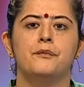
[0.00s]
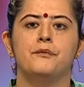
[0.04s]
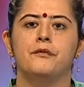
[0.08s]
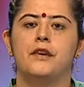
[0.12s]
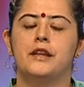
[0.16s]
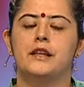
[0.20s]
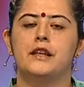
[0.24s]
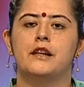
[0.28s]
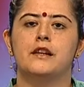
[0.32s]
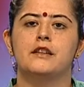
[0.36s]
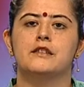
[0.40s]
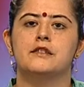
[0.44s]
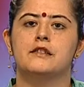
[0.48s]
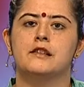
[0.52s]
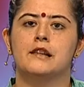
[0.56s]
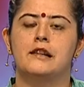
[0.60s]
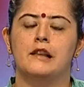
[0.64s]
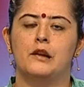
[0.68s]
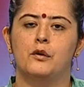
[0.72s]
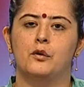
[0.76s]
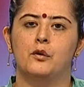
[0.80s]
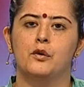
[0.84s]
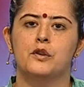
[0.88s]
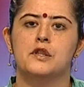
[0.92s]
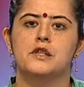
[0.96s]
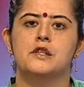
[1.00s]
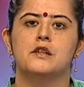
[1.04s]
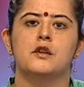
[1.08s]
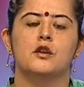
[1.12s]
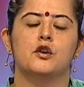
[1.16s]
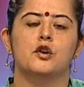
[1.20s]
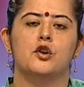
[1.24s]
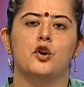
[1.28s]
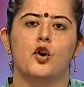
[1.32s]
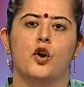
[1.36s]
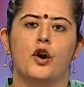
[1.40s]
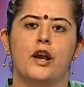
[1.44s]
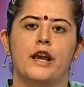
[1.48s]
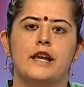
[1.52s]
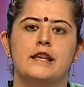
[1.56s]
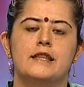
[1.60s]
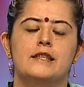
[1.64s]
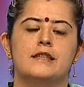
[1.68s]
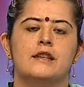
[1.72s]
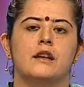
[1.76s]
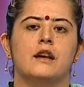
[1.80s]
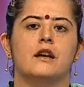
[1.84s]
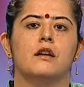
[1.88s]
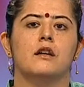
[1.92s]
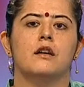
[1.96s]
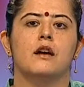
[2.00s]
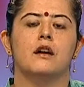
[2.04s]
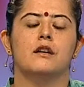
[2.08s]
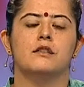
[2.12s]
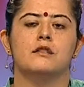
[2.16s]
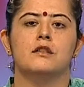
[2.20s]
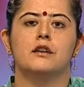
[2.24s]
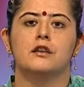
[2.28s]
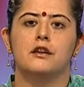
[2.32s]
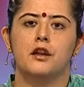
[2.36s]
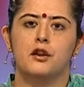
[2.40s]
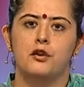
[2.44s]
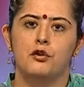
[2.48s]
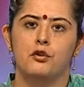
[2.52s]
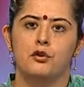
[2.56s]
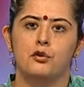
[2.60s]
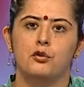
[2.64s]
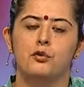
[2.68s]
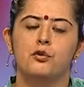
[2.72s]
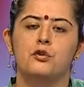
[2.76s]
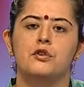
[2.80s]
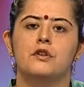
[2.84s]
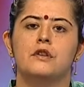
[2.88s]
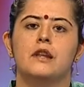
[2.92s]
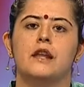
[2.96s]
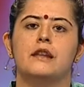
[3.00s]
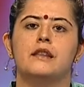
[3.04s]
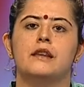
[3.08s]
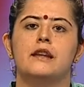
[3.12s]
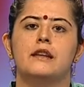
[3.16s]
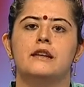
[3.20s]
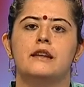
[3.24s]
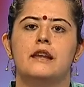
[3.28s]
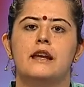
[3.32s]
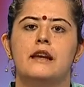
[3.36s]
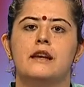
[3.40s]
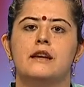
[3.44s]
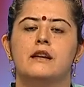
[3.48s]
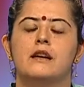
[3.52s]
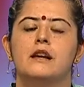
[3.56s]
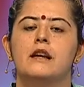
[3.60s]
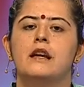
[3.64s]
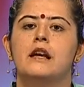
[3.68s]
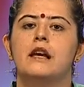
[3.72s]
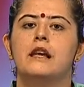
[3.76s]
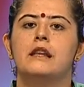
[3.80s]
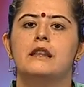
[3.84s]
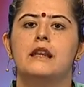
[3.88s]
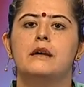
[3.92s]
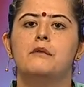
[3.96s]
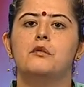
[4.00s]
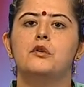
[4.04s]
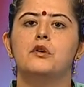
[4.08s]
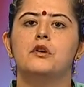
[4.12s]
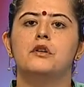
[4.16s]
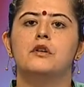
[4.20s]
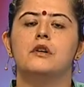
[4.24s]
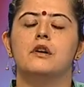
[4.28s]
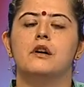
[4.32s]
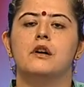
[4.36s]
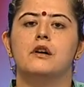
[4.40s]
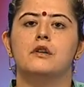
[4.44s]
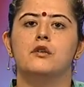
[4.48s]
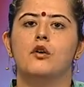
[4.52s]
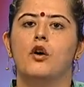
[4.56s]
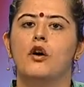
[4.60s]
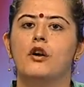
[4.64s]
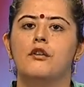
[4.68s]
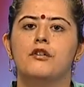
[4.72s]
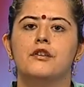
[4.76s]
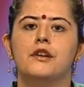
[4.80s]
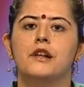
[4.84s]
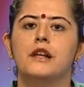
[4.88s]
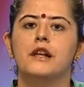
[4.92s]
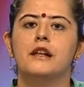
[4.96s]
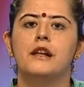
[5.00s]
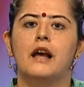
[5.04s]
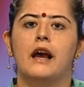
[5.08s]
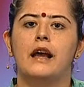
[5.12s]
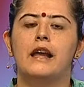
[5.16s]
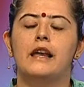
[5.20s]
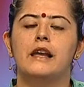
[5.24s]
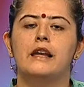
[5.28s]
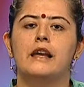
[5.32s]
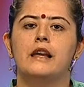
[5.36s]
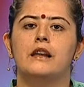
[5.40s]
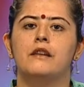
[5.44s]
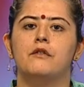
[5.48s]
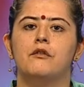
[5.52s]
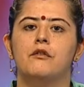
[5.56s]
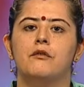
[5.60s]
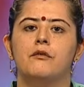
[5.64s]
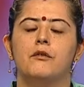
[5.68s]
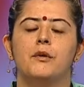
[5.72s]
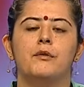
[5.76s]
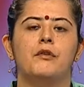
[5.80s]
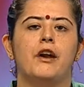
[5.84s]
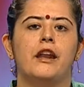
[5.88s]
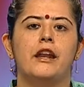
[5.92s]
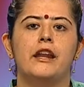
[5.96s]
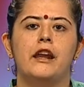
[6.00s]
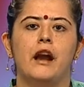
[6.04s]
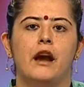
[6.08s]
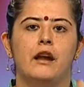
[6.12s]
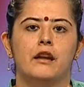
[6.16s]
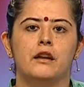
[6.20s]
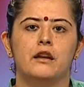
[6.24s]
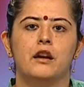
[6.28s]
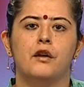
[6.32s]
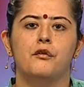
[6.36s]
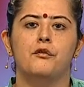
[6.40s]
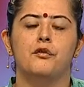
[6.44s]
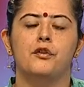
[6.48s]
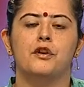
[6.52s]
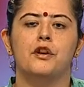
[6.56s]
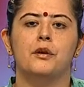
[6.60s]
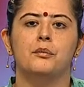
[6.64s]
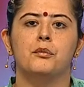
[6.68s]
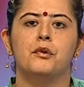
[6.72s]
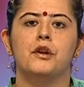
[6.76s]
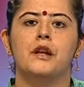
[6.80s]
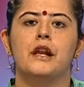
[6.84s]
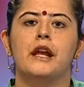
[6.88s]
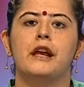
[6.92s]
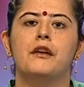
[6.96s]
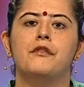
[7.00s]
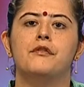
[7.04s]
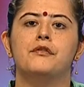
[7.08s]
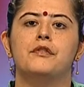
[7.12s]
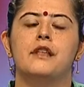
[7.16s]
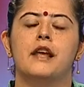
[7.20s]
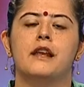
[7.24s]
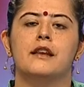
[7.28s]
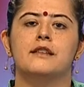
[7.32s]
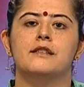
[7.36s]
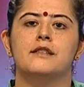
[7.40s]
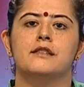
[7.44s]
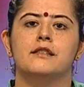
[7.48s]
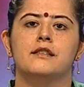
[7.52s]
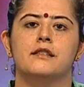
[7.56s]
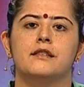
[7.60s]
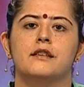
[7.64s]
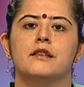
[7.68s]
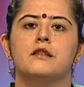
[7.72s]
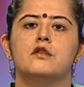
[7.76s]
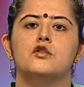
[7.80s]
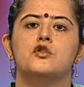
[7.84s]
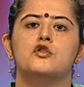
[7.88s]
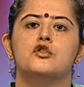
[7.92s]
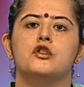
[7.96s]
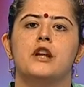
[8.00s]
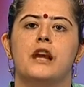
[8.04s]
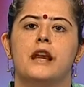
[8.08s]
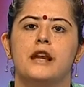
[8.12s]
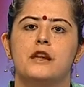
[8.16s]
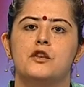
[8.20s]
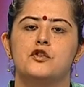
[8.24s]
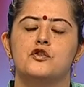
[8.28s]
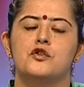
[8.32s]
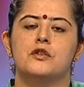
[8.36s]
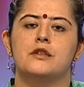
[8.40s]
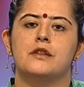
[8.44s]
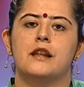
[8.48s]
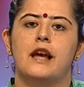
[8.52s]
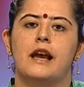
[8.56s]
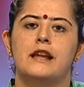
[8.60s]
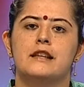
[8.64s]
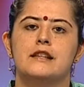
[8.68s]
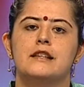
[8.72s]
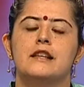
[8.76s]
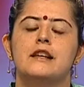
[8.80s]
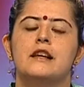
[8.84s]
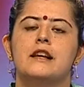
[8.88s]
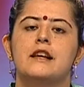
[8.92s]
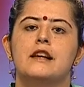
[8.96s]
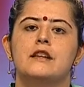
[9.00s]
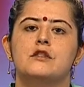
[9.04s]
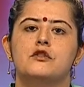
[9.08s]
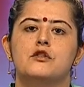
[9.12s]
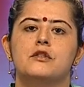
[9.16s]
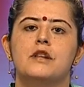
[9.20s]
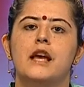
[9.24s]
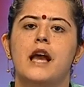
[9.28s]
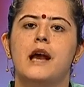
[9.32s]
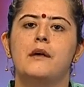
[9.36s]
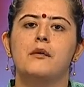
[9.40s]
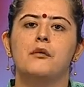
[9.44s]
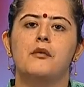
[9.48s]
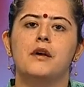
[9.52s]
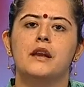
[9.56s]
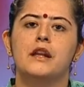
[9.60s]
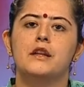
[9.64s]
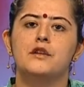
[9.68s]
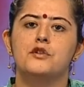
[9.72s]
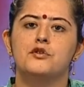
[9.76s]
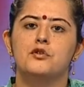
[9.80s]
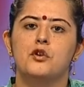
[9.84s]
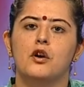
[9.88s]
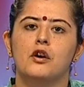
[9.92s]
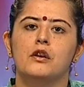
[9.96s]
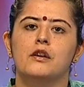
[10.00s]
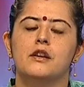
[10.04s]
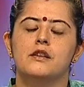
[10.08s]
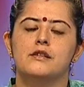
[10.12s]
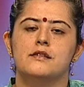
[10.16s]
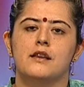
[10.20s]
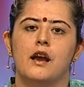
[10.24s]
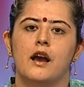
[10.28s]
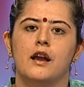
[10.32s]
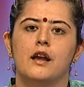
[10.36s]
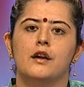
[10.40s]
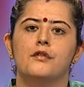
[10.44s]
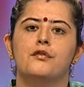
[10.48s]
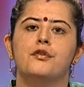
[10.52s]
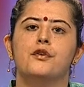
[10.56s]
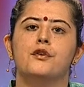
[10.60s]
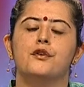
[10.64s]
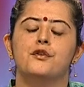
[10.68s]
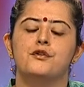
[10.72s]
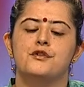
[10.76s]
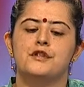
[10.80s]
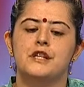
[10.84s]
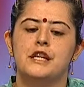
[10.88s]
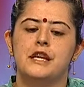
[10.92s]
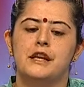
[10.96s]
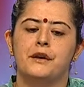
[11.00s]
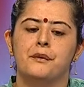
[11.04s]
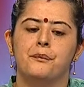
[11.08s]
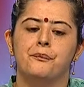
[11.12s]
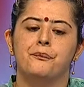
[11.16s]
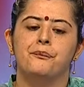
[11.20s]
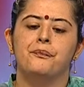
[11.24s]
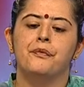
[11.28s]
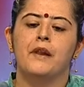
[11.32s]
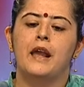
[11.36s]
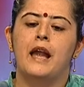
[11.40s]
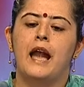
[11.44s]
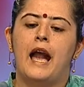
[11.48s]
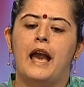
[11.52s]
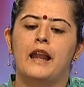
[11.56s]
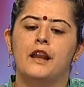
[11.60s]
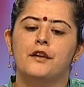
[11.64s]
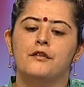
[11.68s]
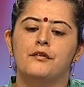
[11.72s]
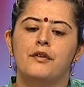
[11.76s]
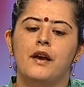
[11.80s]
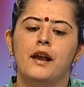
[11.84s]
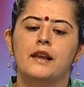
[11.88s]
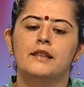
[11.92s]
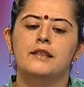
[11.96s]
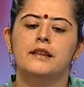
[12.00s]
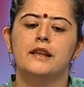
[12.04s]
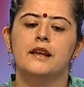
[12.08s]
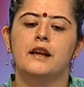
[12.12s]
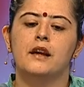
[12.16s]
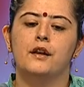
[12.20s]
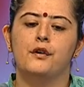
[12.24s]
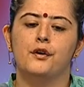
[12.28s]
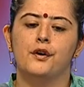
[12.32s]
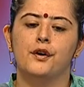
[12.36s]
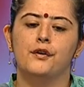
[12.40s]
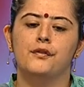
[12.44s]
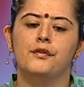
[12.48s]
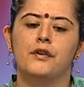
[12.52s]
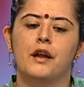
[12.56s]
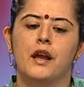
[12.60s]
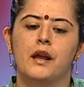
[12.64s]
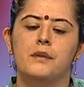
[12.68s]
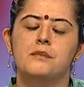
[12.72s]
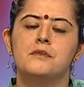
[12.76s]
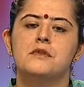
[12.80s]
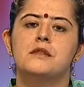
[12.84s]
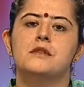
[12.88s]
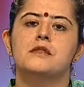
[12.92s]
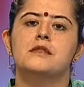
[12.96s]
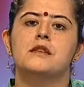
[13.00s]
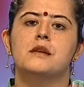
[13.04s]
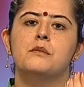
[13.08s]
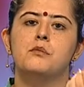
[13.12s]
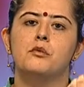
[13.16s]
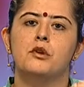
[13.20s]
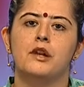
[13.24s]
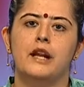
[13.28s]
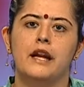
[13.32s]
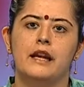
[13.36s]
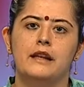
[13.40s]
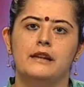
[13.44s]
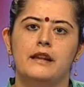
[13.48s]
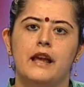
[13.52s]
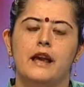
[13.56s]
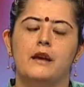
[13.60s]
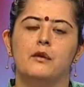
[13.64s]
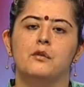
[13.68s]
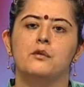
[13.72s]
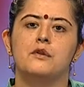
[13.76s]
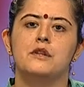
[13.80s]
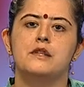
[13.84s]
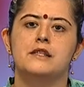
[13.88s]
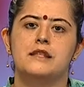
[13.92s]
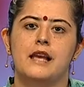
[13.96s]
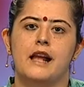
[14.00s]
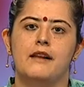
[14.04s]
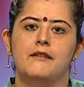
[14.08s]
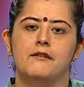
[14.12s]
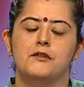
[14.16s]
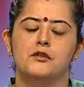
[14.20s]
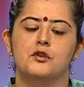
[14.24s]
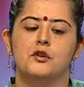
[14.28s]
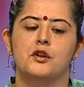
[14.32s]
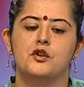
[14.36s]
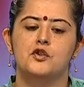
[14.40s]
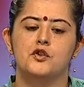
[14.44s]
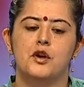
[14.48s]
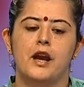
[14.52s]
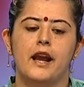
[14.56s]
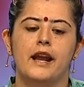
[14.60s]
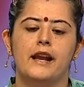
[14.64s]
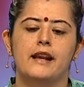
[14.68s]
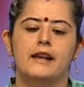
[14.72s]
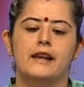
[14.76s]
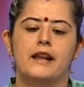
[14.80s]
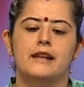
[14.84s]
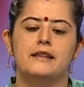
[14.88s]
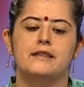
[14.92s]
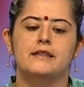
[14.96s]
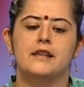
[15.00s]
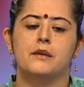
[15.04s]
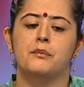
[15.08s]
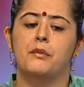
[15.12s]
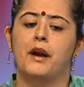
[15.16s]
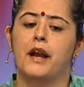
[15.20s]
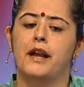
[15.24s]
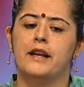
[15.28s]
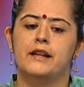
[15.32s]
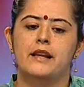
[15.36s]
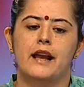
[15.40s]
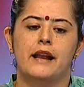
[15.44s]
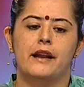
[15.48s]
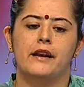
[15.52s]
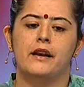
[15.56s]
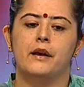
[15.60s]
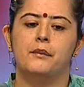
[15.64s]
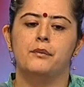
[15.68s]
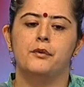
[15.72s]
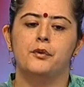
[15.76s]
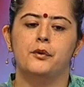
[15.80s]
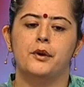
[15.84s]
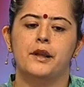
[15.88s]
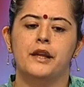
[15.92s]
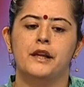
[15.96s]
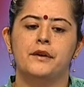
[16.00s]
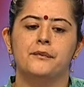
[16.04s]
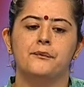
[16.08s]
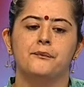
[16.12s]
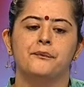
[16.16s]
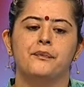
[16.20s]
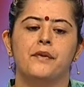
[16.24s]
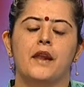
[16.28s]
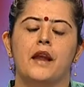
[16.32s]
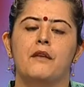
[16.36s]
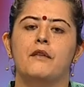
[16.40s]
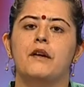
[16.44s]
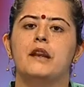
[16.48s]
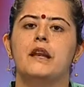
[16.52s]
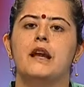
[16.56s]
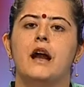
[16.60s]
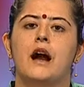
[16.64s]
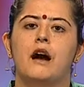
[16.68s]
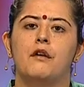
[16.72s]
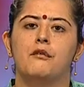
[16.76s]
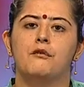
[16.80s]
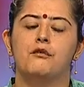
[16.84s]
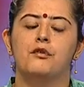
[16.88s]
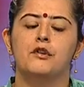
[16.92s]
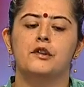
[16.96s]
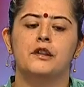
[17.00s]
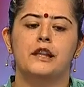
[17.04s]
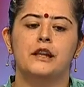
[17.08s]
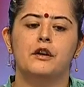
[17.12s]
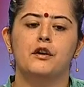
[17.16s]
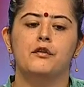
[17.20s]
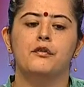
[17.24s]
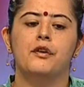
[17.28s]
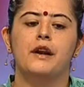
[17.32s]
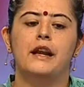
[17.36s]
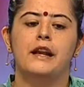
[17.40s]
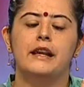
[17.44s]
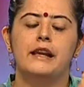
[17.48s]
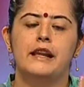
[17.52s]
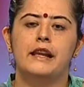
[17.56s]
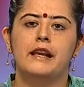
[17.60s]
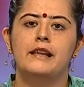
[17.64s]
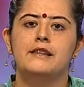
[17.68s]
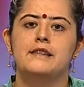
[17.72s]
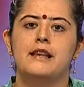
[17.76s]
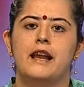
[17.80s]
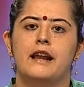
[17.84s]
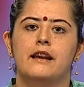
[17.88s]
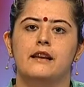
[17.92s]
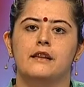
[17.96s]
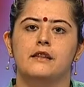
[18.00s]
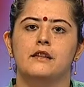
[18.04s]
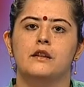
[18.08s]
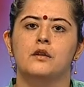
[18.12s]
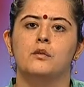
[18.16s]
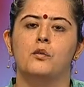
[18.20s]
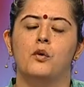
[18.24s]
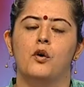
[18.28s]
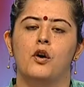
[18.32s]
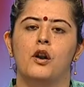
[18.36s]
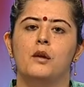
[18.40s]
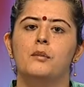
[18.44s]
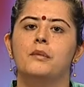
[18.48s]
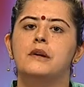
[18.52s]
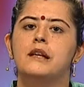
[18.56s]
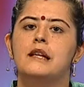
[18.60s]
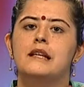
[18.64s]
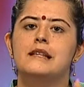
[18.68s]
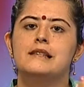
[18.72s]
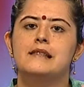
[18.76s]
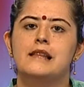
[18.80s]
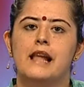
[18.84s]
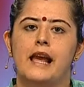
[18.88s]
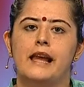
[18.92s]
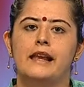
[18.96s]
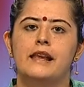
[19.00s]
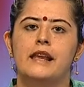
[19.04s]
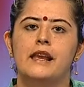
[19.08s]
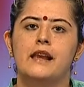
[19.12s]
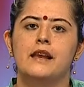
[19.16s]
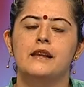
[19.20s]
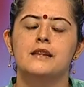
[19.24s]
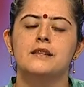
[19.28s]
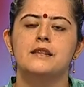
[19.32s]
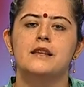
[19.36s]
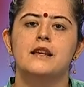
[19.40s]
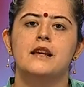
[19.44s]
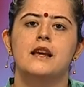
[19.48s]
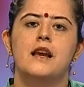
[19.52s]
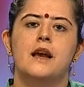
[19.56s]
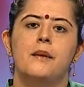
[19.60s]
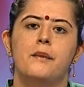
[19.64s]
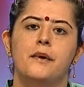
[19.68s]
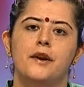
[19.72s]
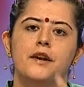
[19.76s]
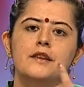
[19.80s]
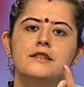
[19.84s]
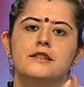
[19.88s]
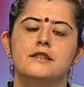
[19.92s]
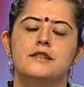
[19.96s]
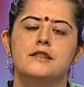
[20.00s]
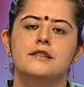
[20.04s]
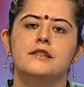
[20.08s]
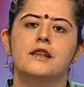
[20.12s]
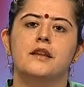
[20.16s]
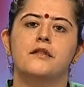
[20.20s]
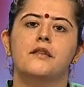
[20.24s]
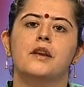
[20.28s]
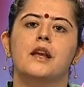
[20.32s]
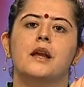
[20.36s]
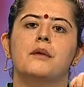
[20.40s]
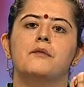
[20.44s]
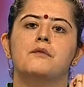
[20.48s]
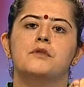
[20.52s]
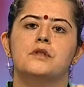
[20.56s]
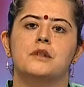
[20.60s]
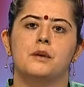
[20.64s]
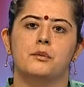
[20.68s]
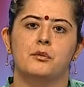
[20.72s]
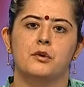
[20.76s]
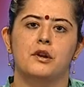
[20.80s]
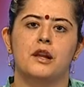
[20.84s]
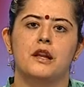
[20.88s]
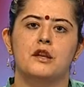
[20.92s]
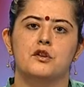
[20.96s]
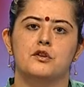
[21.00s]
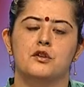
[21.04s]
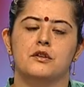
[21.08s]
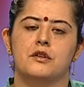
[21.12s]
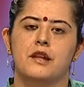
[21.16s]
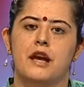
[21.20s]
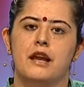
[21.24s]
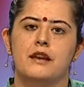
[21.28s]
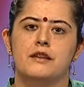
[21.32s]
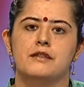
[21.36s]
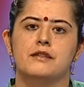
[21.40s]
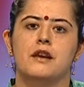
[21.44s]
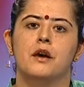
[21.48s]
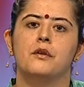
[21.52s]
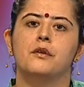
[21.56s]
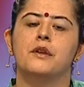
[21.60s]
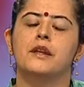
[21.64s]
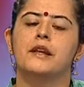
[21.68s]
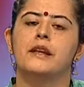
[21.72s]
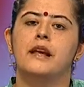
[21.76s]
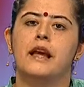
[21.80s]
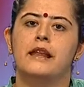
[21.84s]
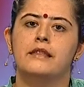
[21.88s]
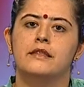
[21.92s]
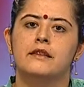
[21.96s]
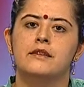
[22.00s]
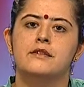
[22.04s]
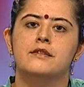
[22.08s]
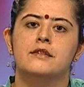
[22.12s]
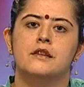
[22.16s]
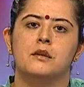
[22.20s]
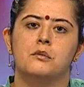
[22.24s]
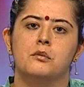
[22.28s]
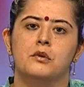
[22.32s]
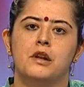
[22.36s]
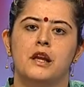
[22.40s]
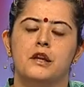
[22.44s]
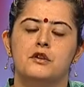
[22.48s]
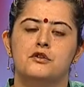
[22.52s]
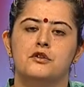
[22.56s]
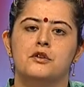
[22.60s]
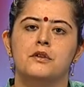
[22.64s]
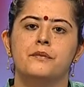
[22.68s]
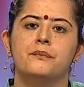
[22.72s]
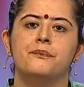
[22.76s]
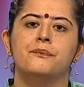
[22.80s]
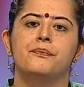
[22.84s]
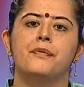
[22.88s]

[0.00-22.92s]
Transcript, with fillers: whether it's clothes, toys, a certain route that they take, they would uh, not really like and be very uncomfortable if there is a certain change in that. So they have a very strong desire for routine. And in fact, they a lot of times stimulate their own self. So a child, let's say, might end up doing a very harmful thing of hitting his head in the wall, but he's liking it because it is giving him stimulation. That is how they get the stimulation.